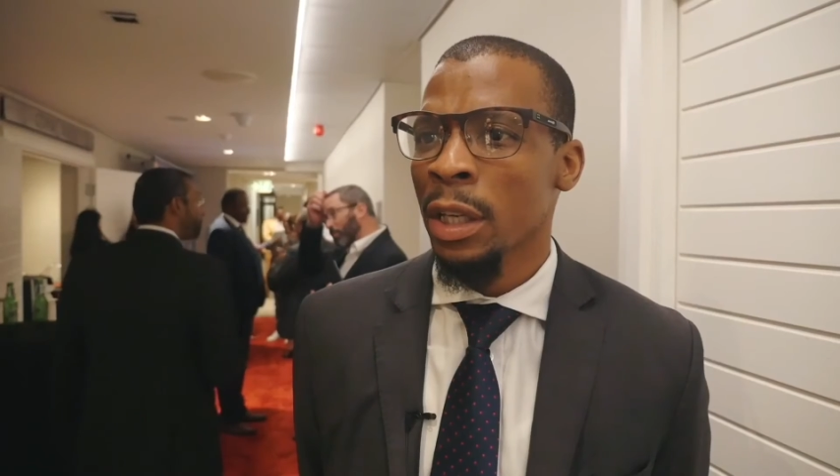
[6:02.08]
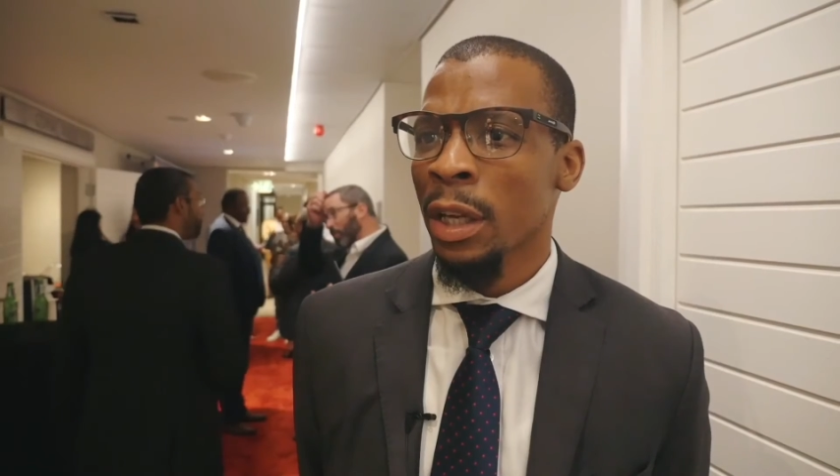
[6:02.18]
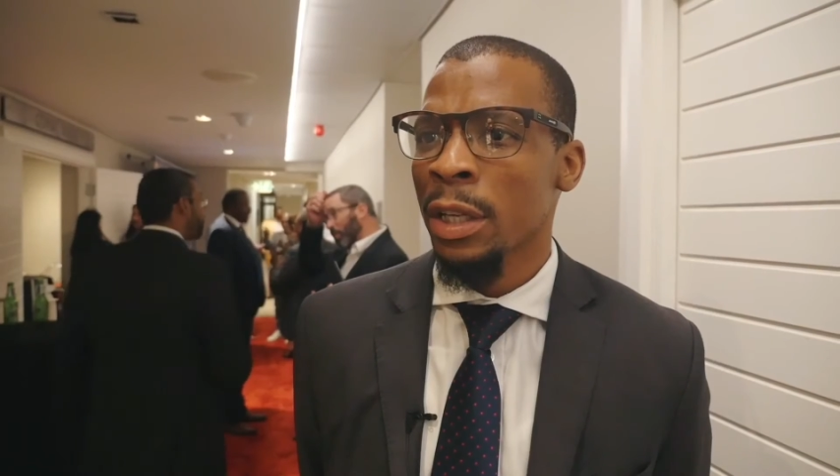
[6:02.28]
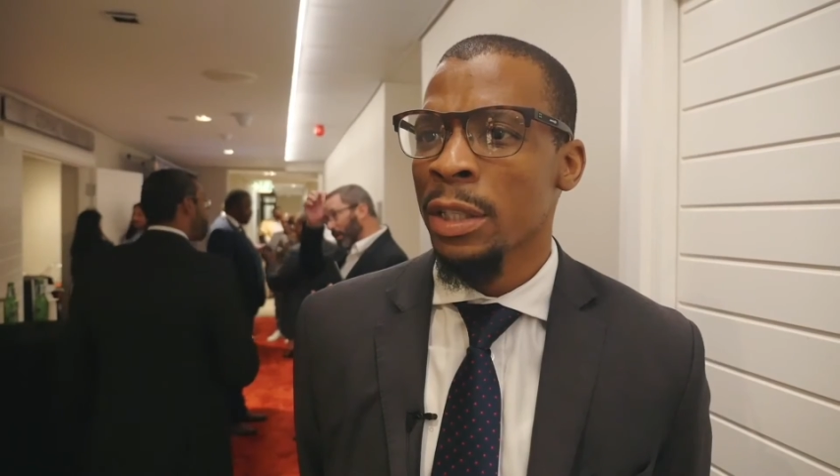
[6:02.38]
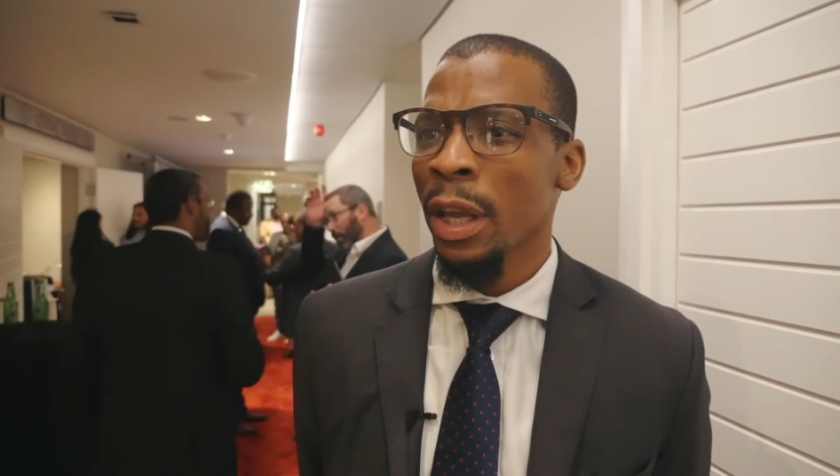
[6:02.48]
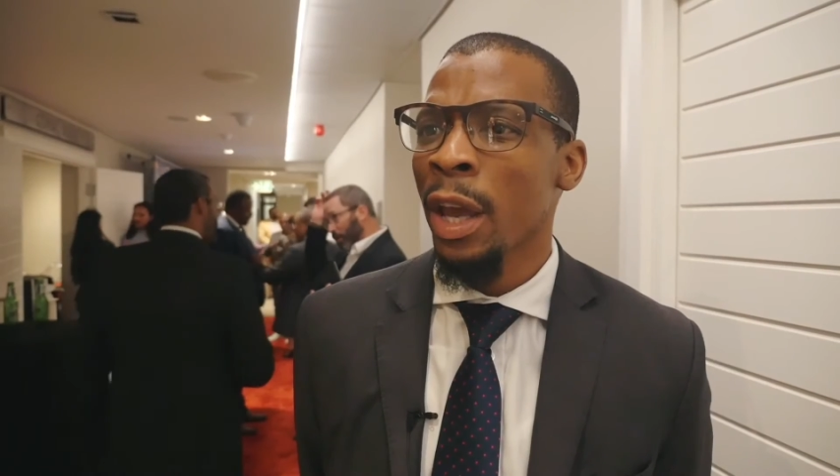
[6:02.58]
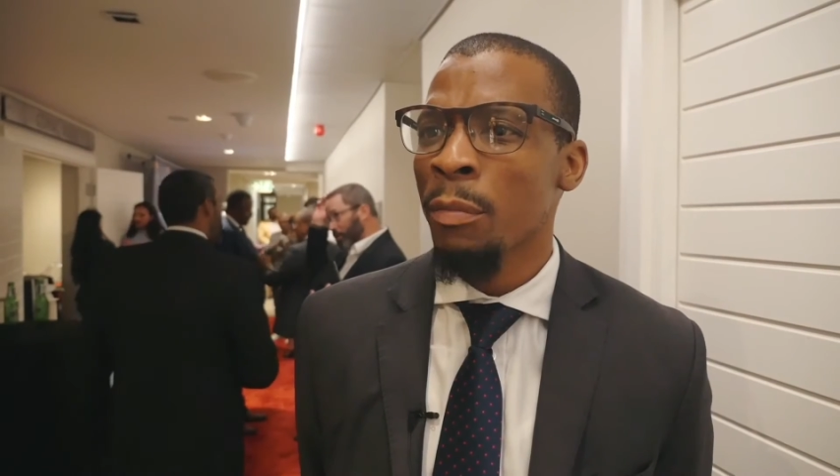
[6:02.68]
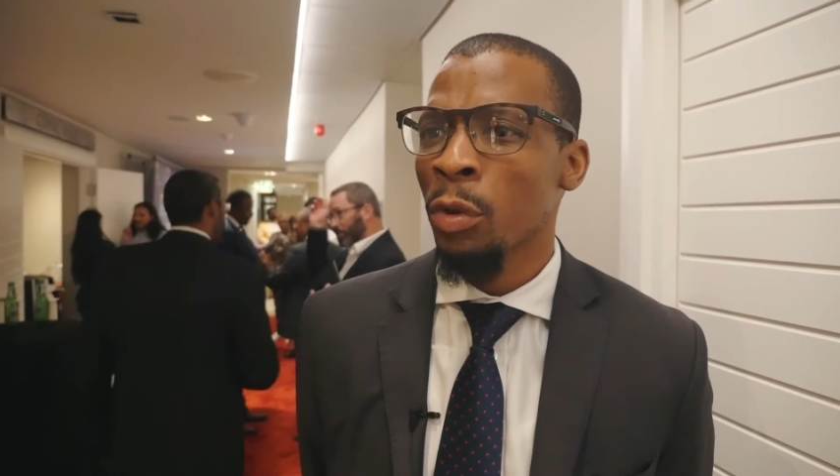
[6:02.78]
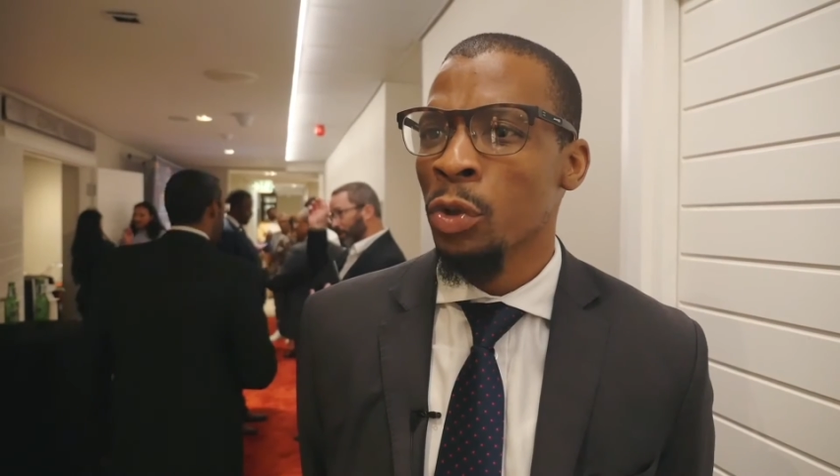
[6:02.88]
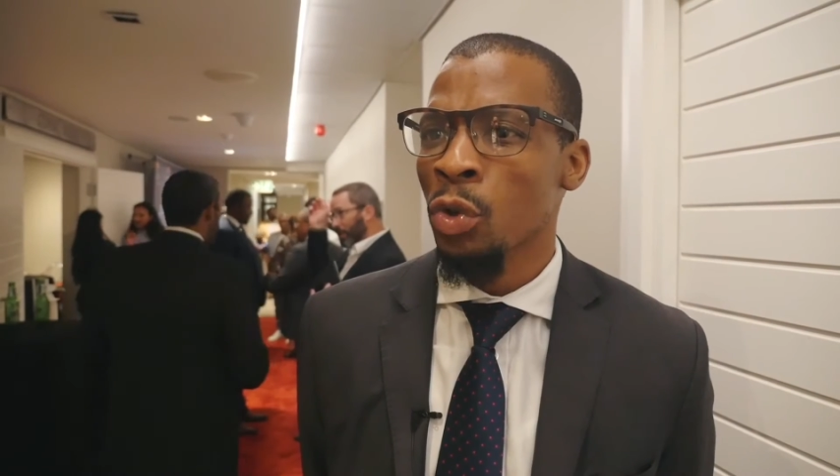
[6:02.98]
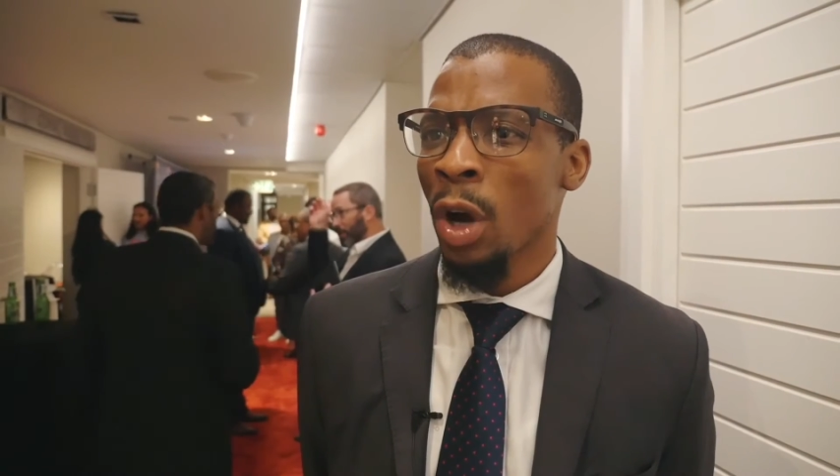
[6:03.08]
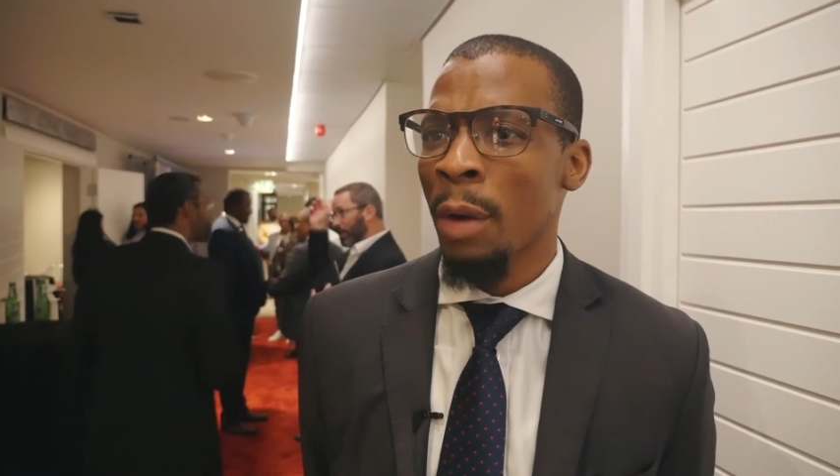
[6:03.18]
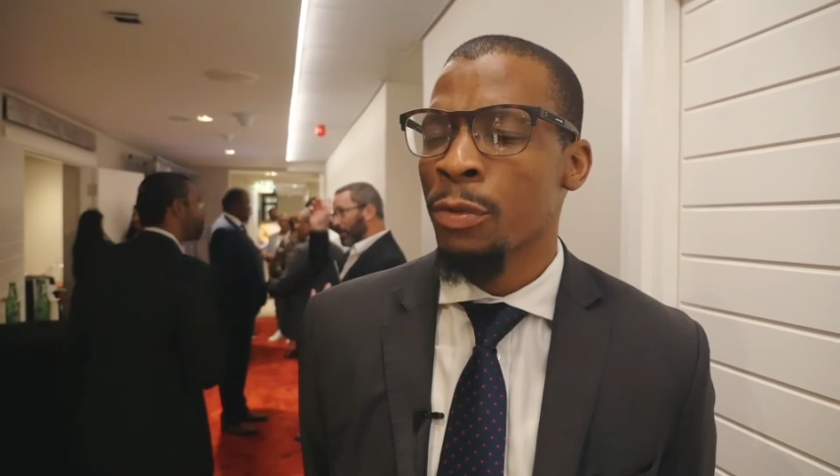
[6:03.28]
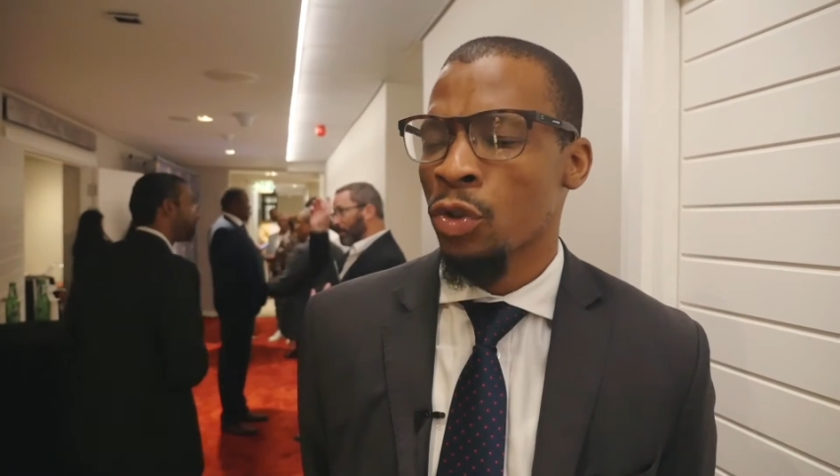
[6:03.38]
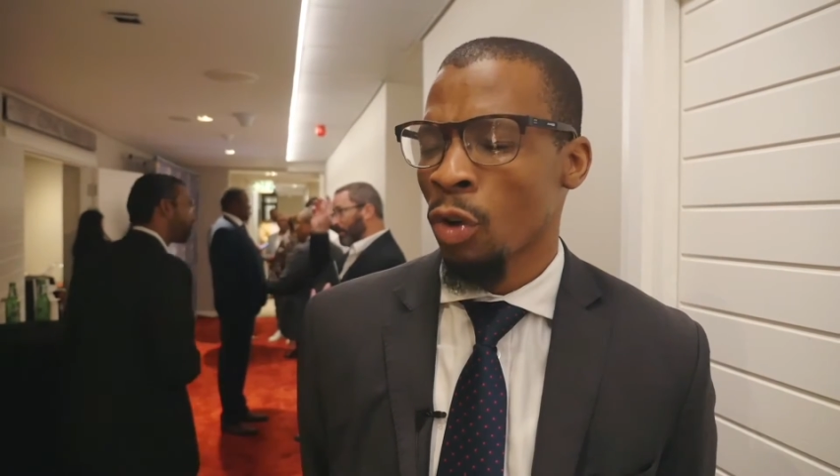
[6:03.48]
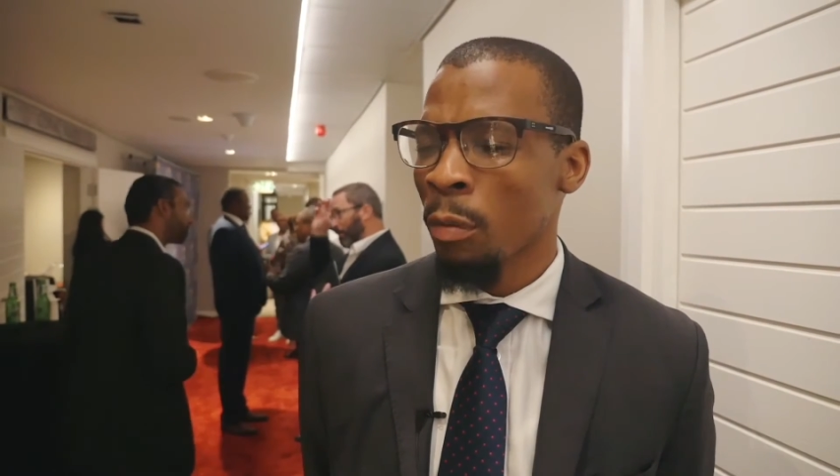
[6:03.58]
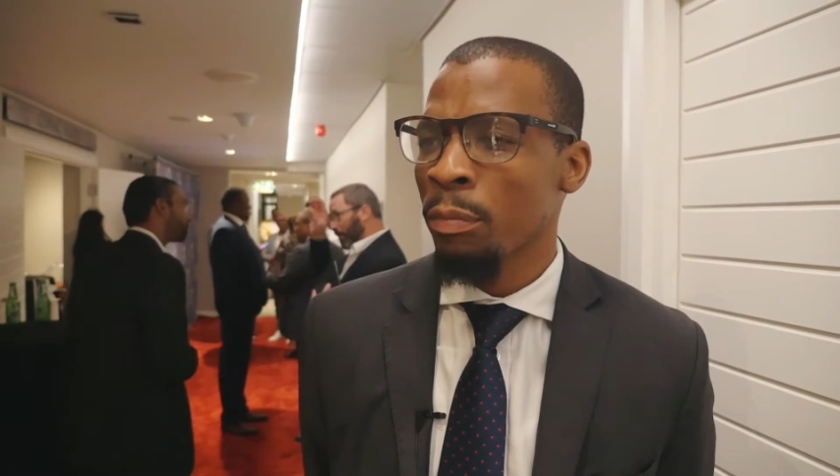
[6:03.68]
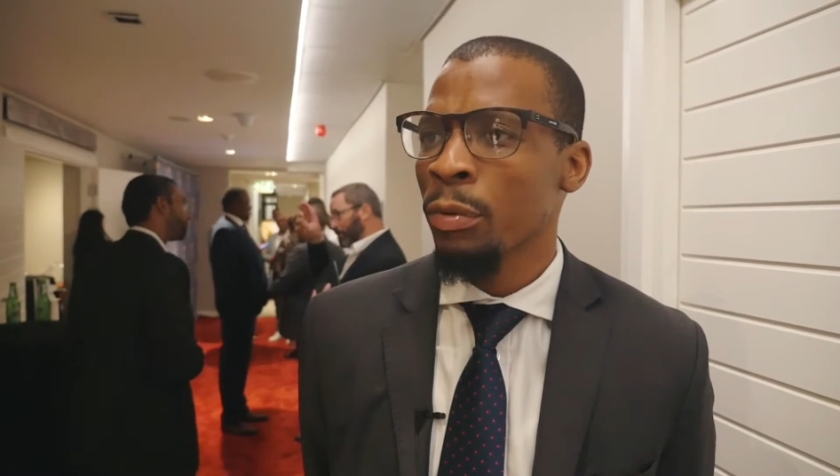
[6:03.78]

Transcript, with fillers: that is able to absorb